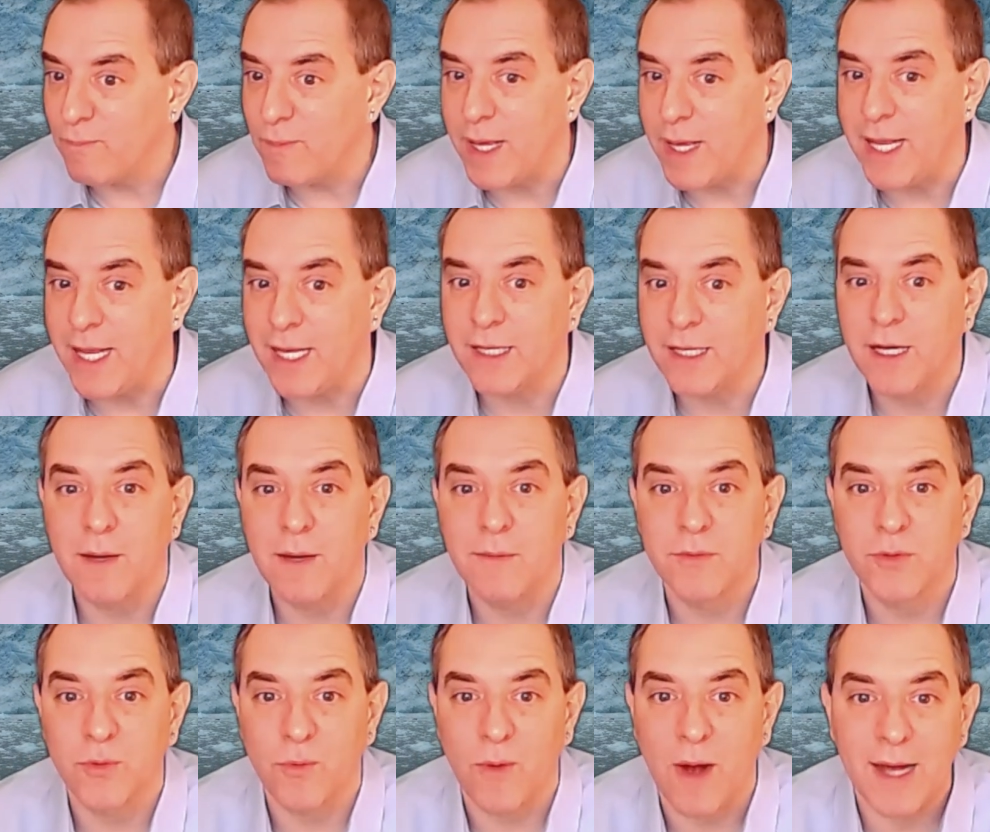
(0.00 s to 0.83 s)

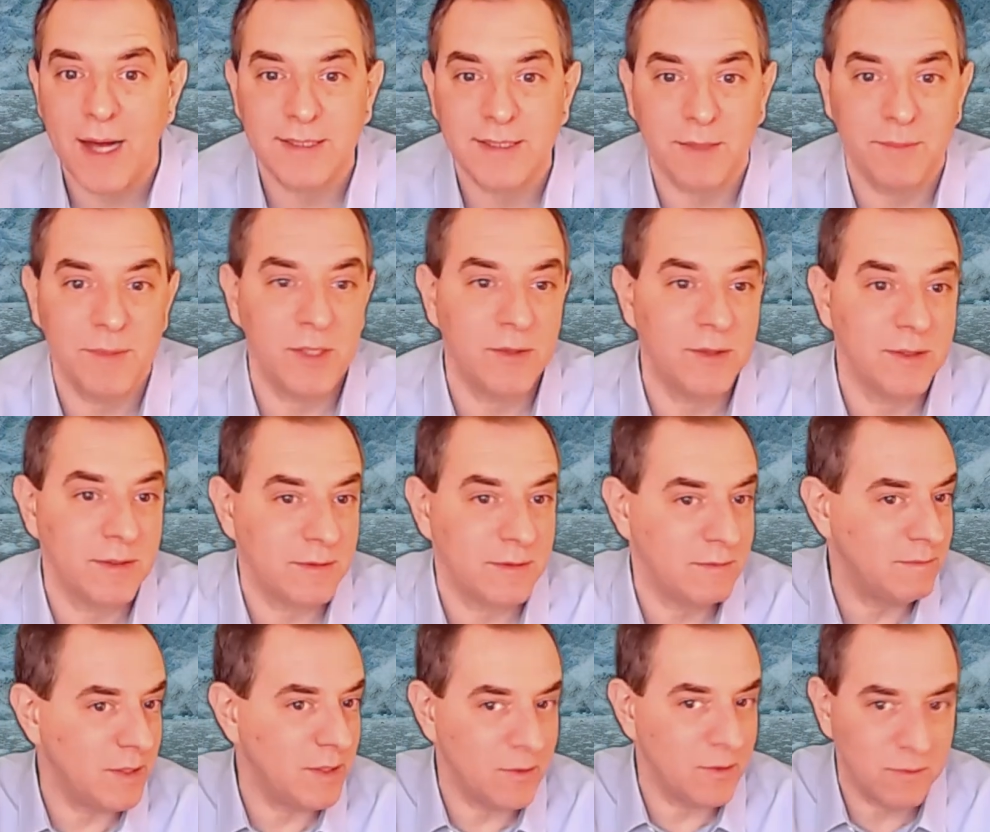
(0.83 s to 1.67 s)
incomes rising,
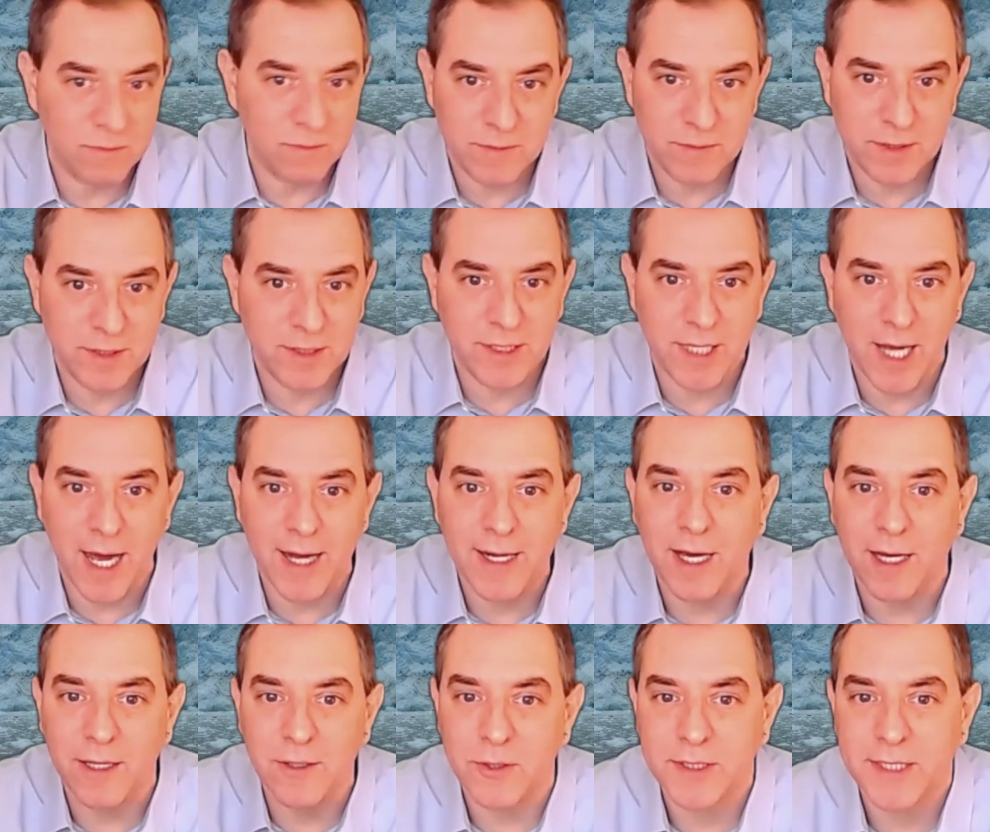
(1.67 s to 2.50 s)
because, China
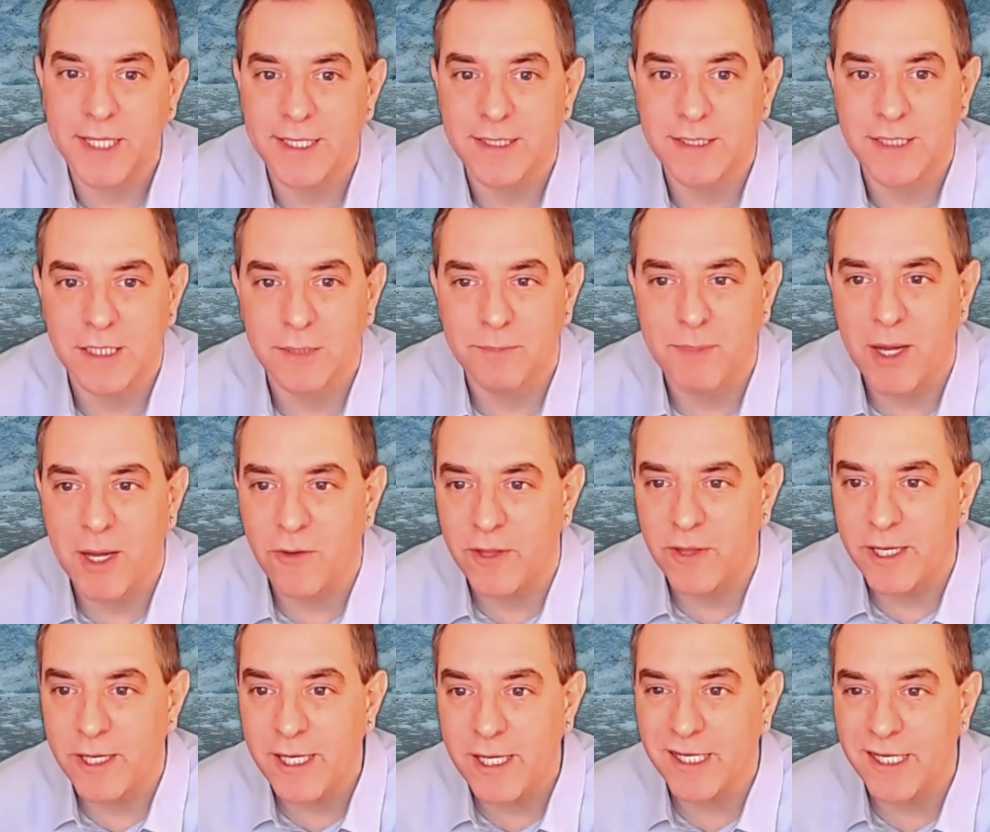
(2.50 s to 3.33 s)
understands this better
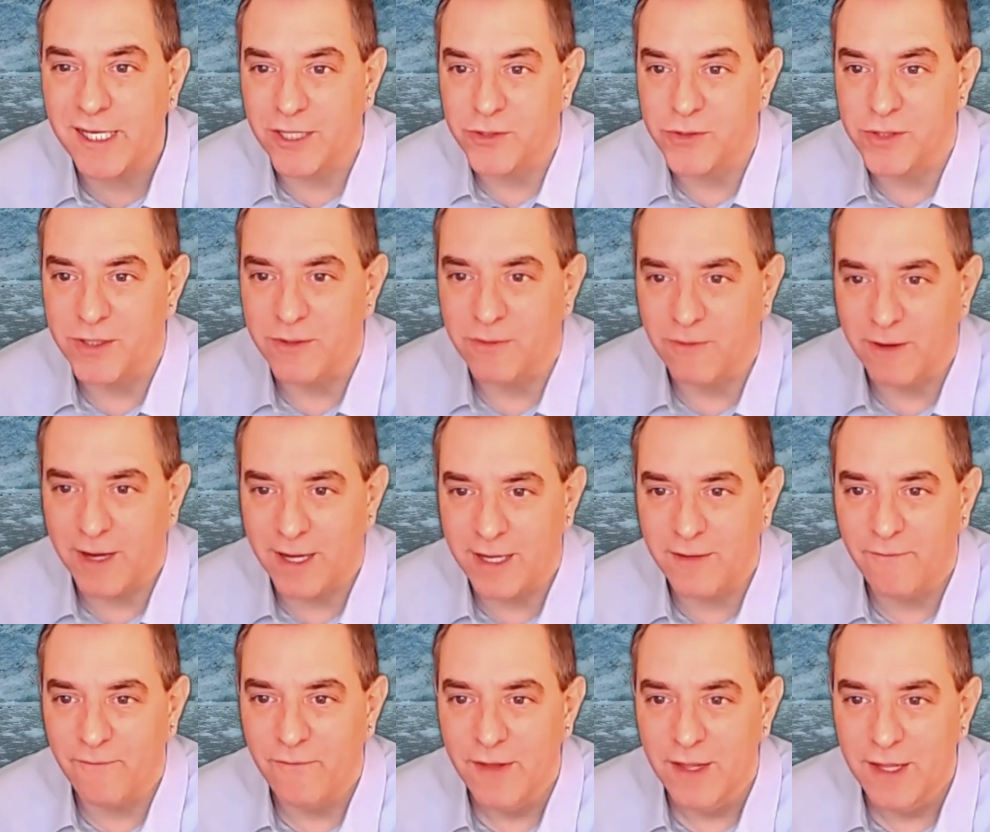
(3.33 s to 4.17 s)
than any country,
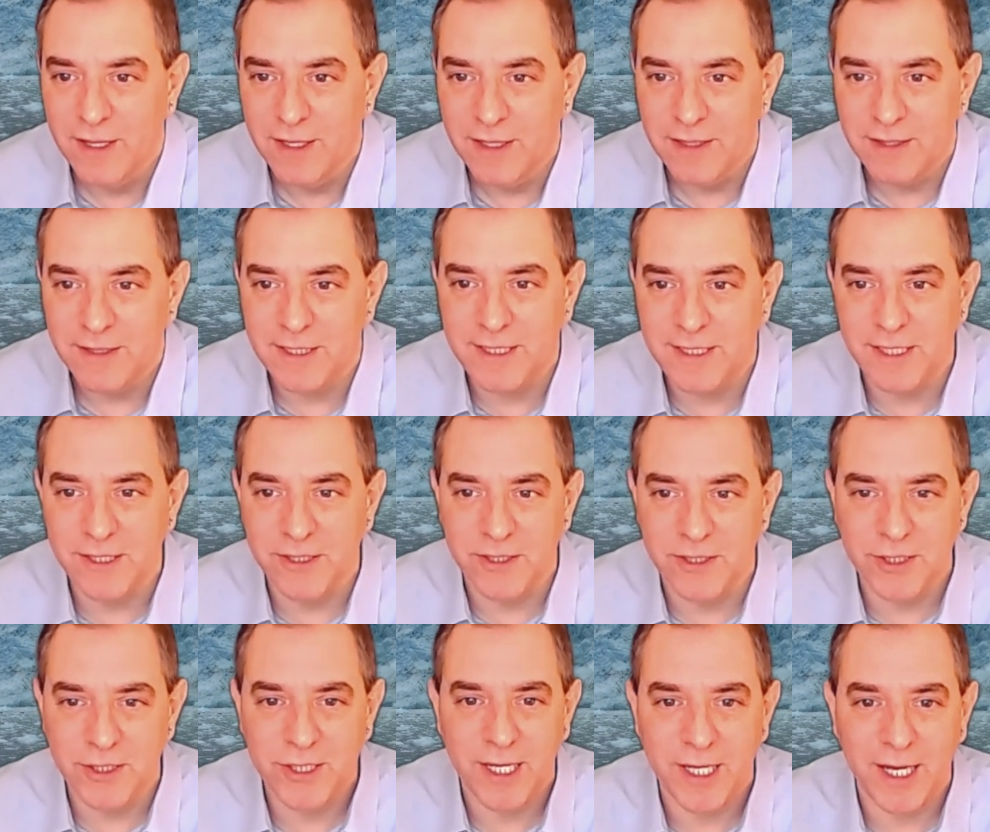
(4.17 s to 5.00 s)
right? The deal
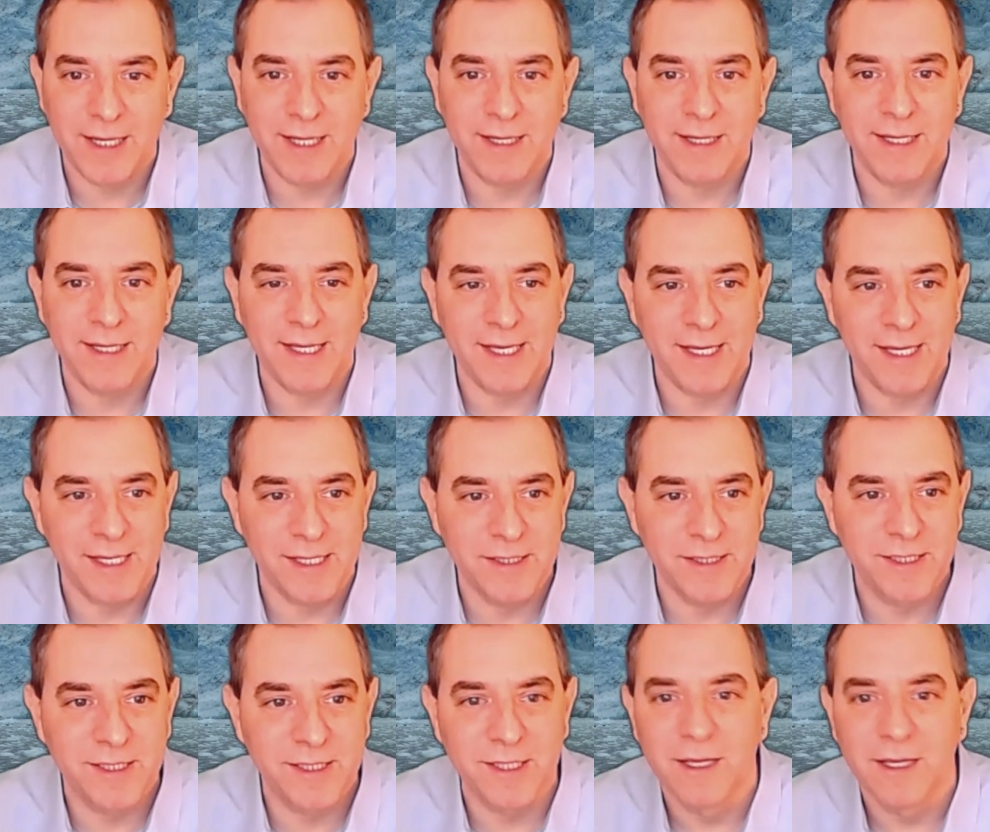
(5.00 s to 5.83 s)
in China
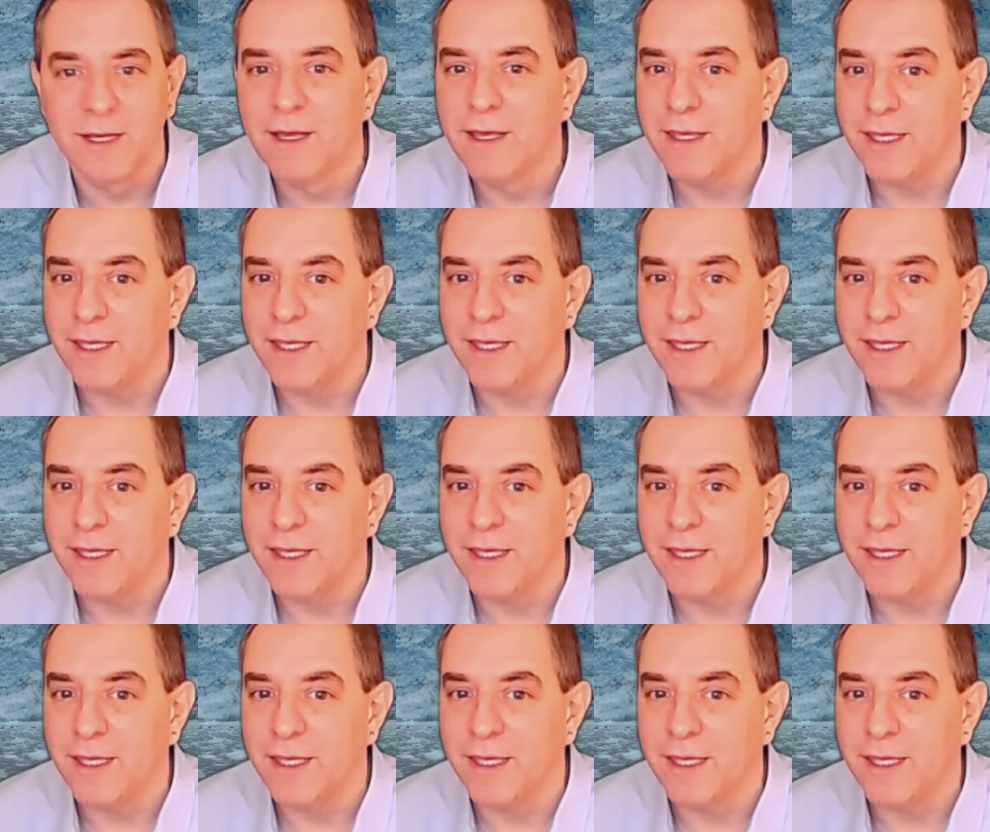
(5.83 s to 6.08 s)
is,